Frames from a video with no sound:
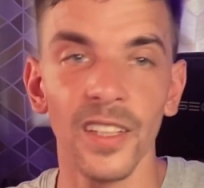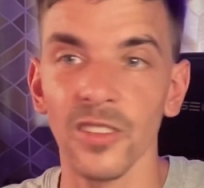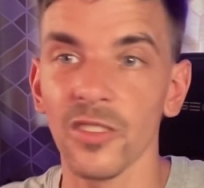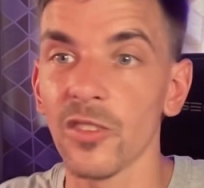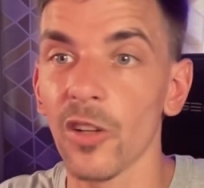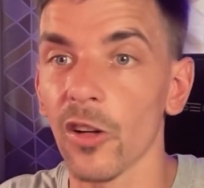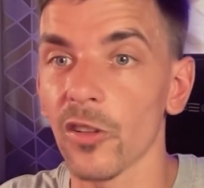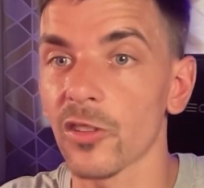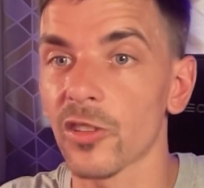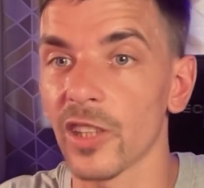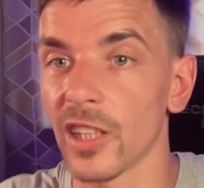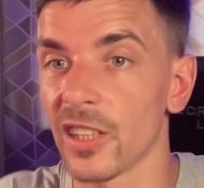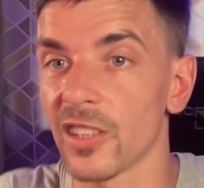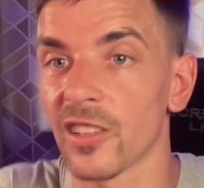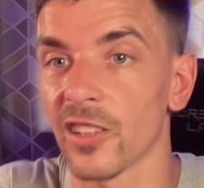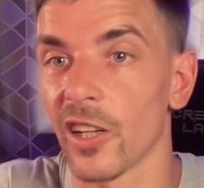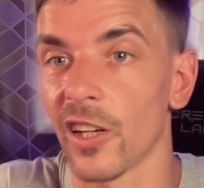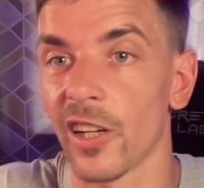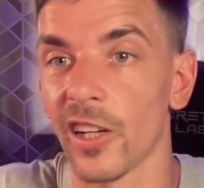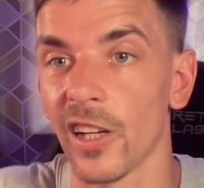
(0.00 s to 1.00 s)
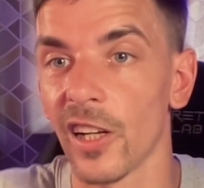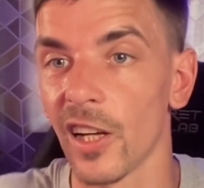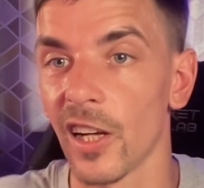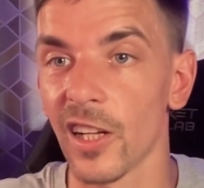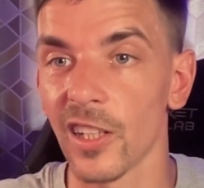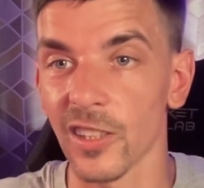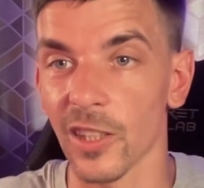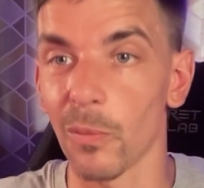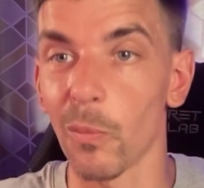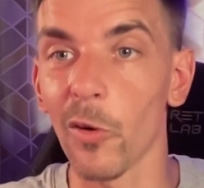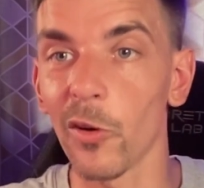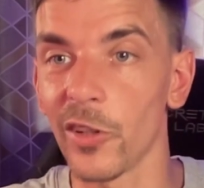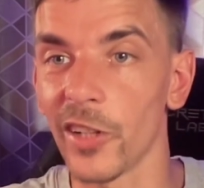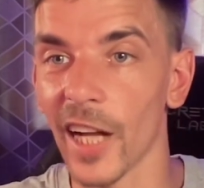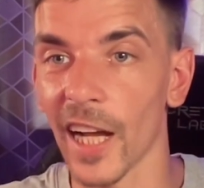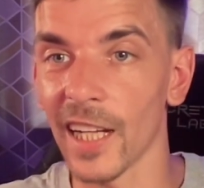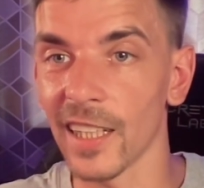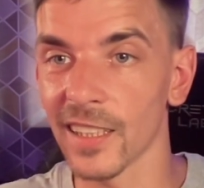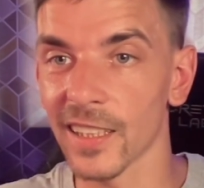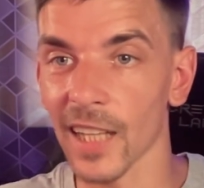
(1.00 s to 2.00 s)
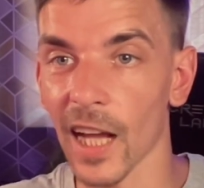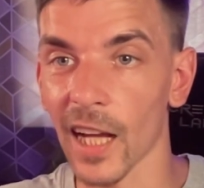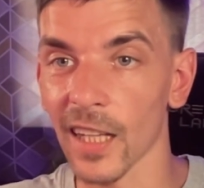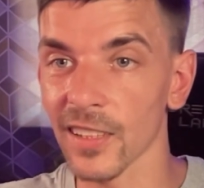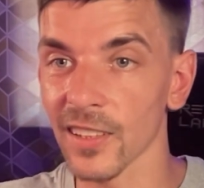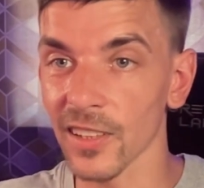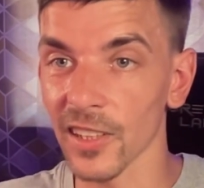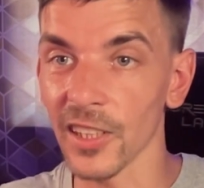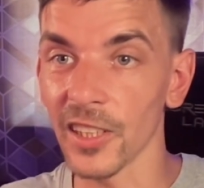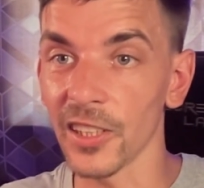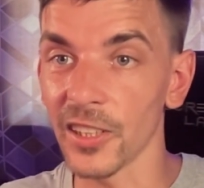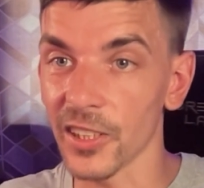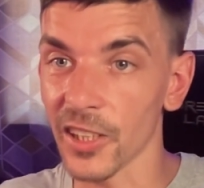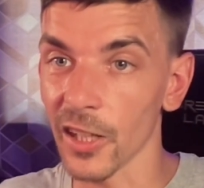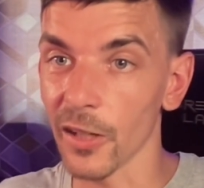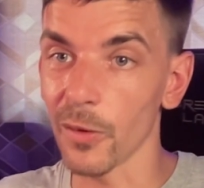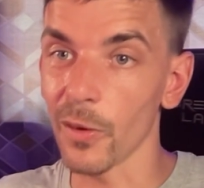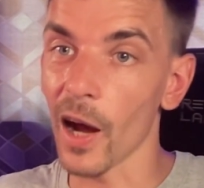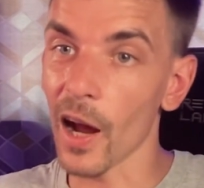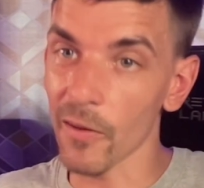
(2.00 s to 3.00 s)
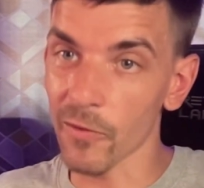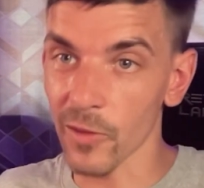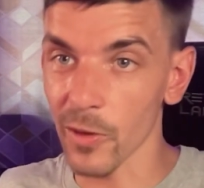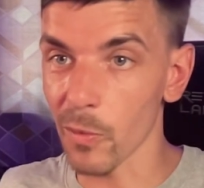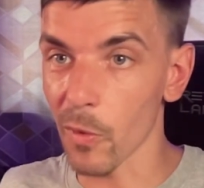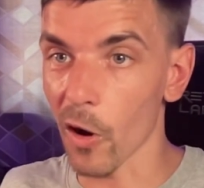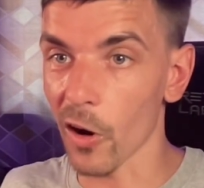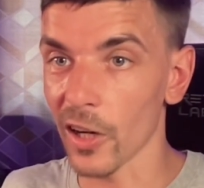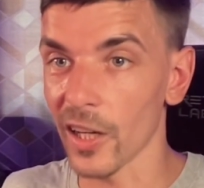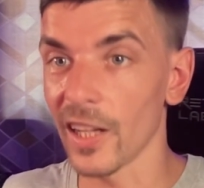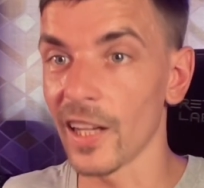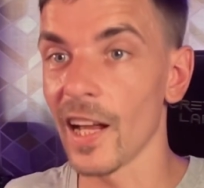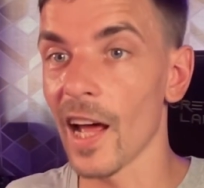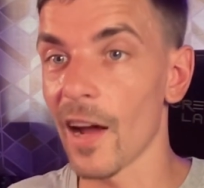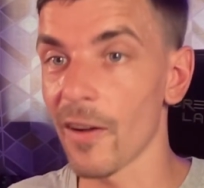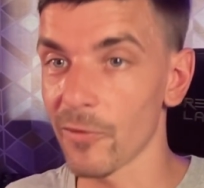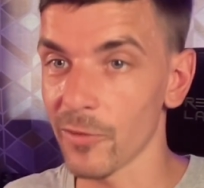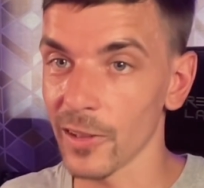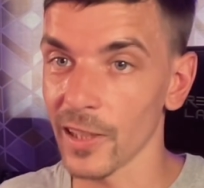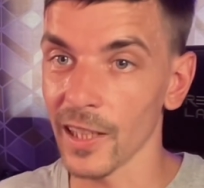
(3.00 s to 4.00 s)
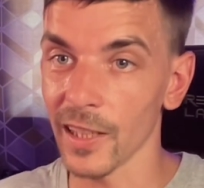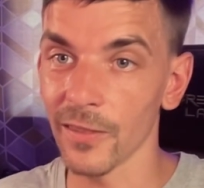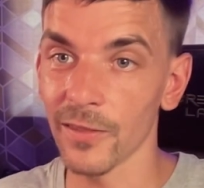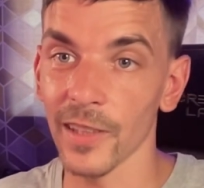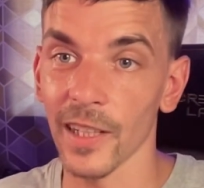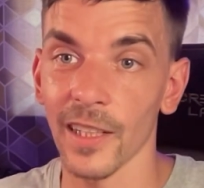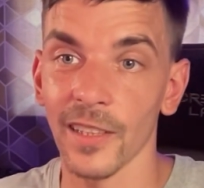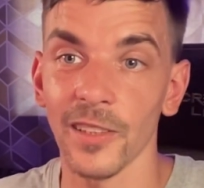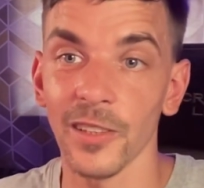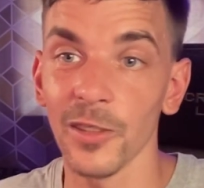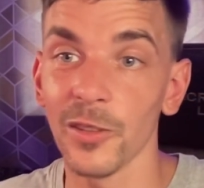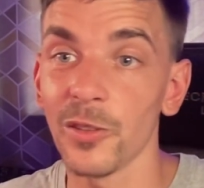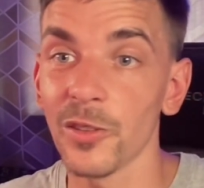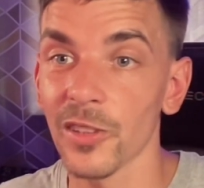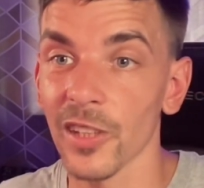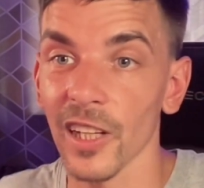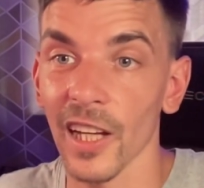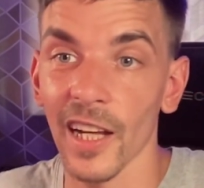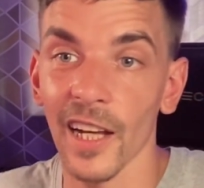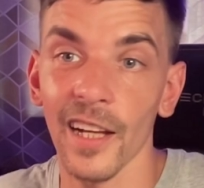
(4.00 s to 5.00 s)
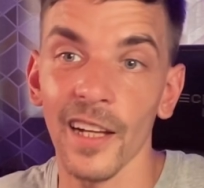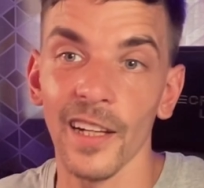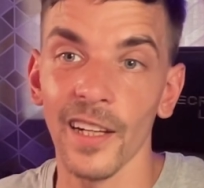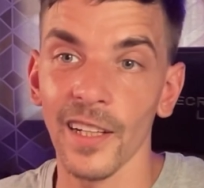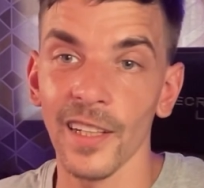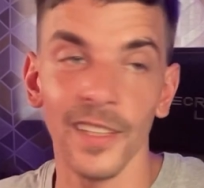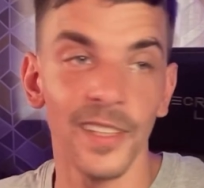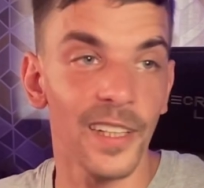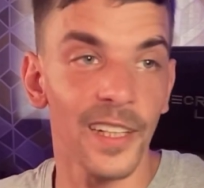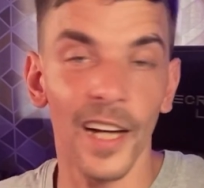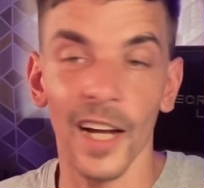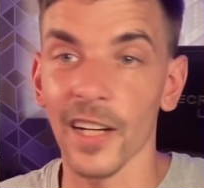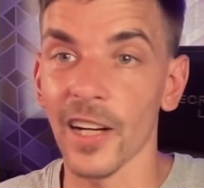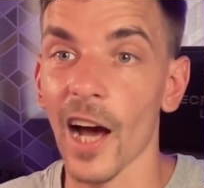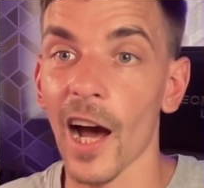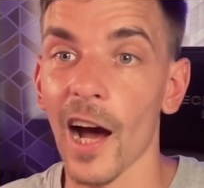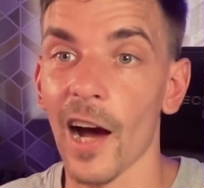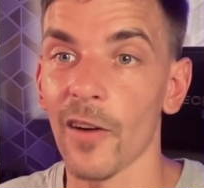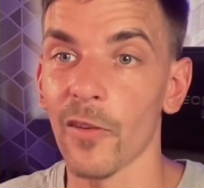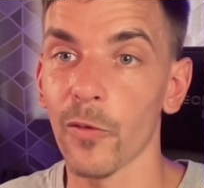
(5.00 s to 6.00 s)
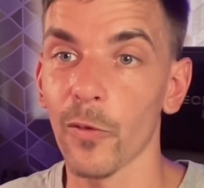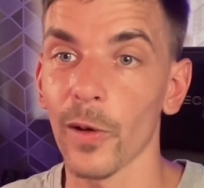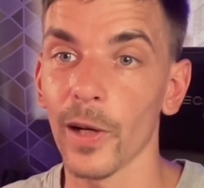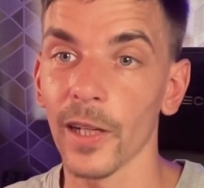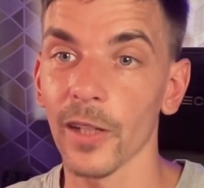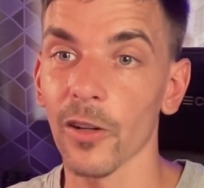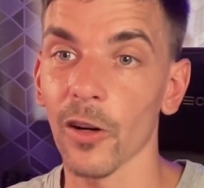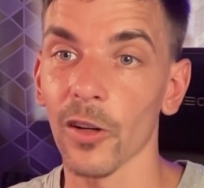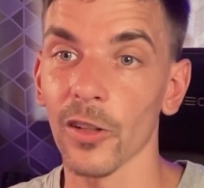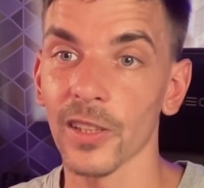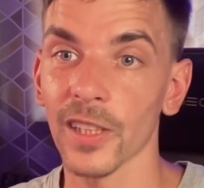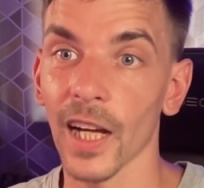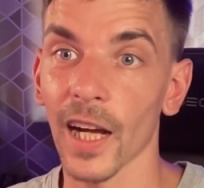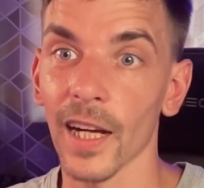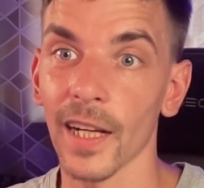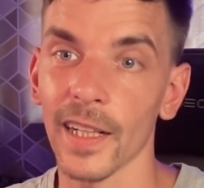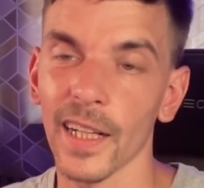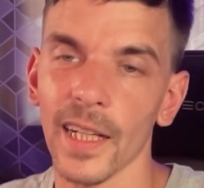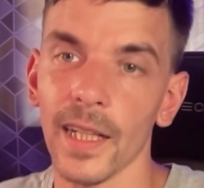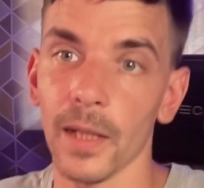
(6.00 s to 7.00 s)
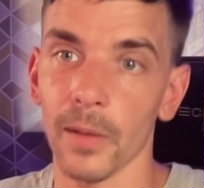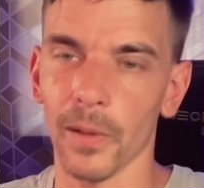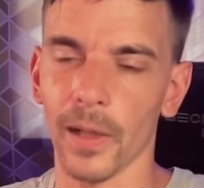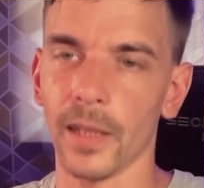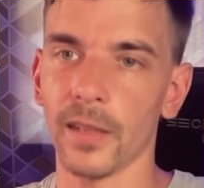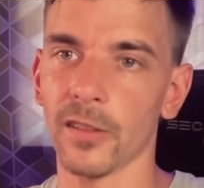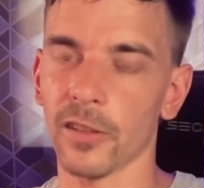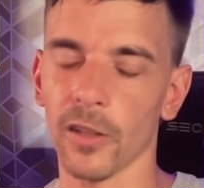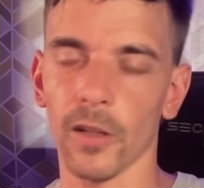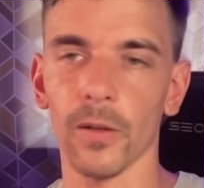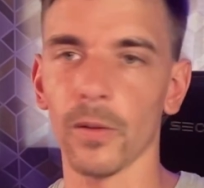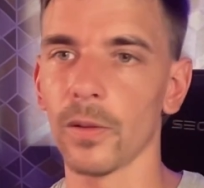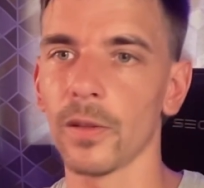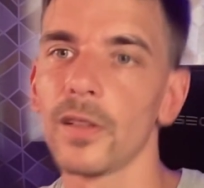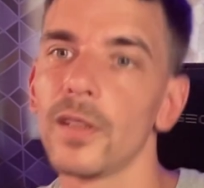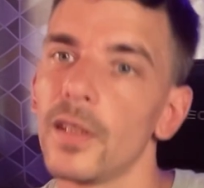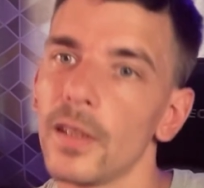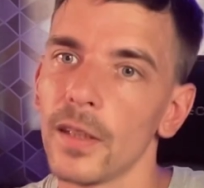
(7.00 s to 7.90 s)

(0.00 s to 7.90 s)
It's a mundane task that you do every morning, every evening. Usually you're kind of half awake or tired anyway, so